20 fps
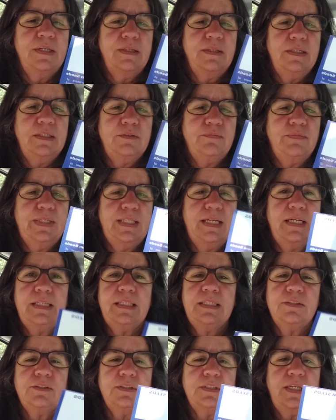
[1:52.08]
These feel like
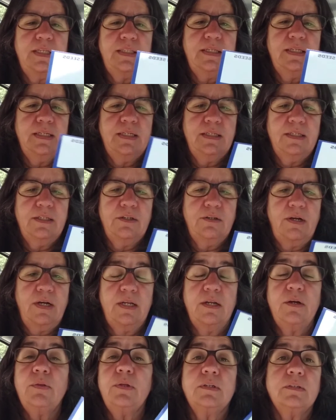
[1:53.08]
there's nothing in here. I
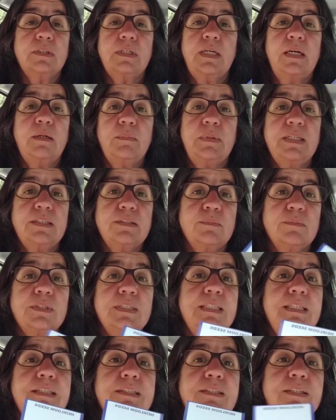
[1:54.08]
know there's got to be some
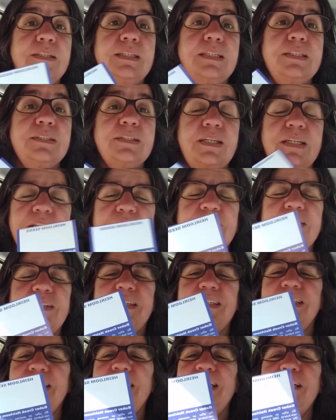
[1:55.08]
seeds in these things.
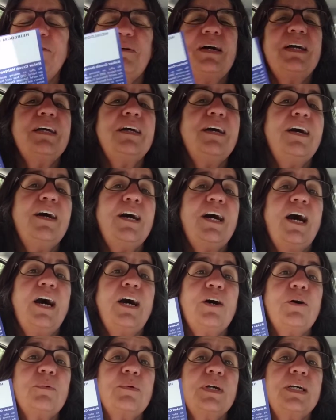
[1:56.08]
Anyway,
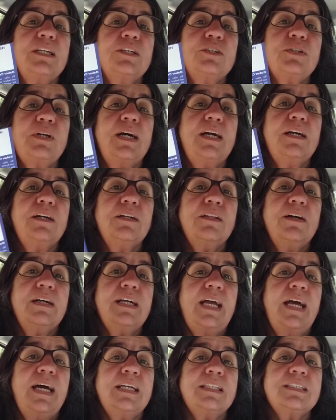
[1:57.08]
we're going to try our luck
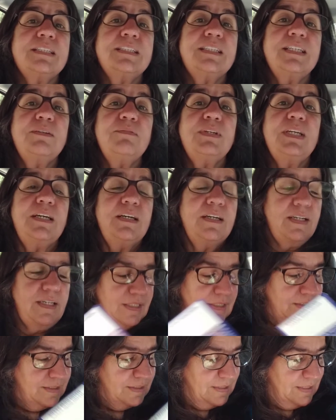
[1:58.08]
at stevia
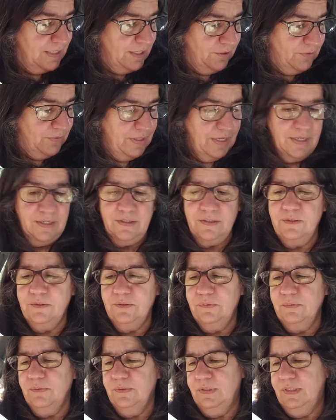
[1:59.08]
and see how that
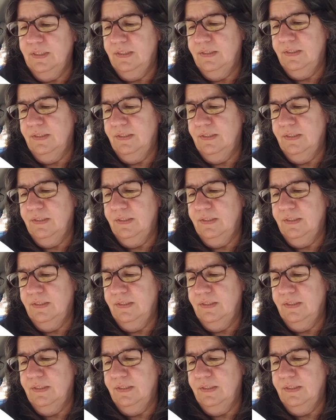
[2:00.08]
goes.